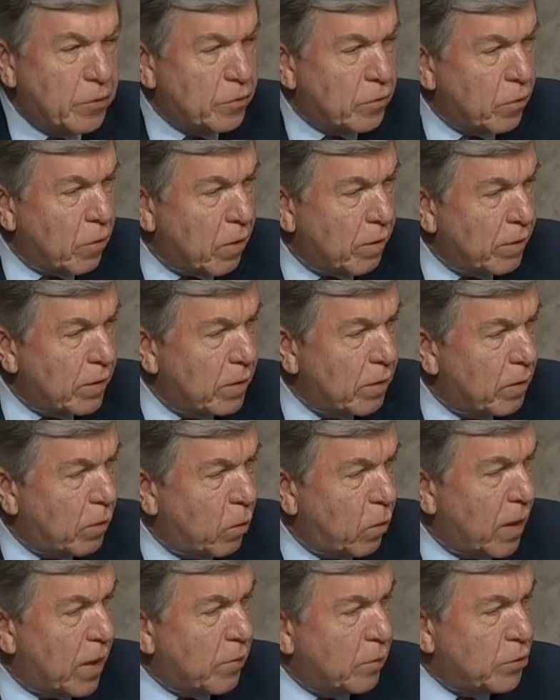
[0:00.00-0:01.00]
Mr. Irving,
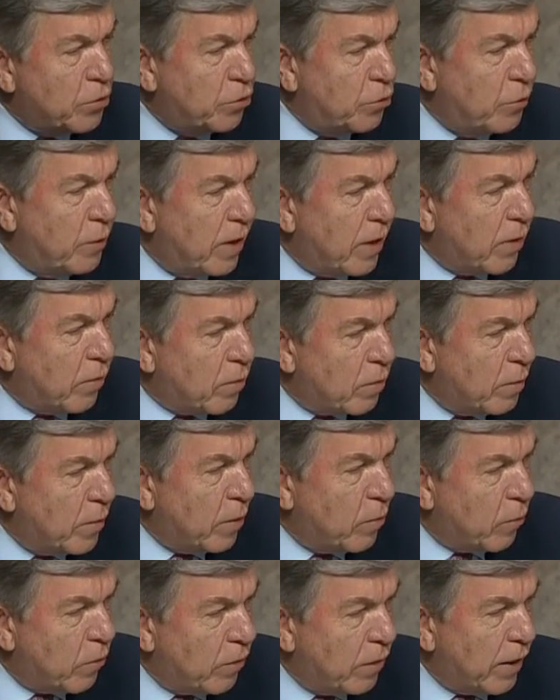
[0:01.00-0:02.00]
why would you not
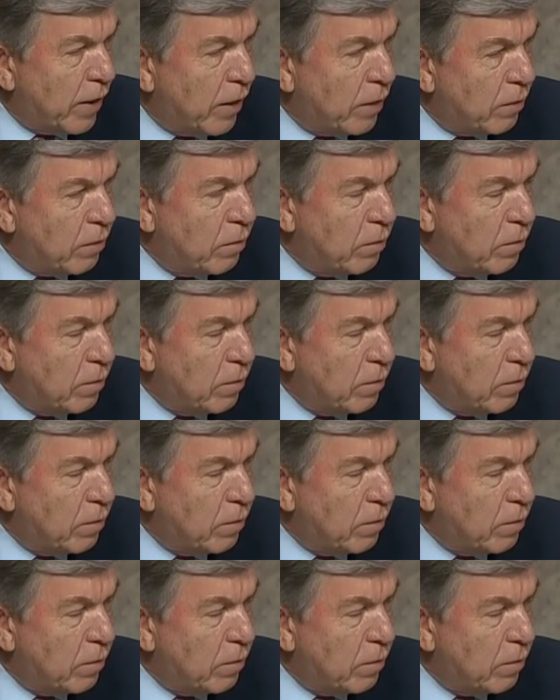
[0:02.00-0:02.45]
remember that?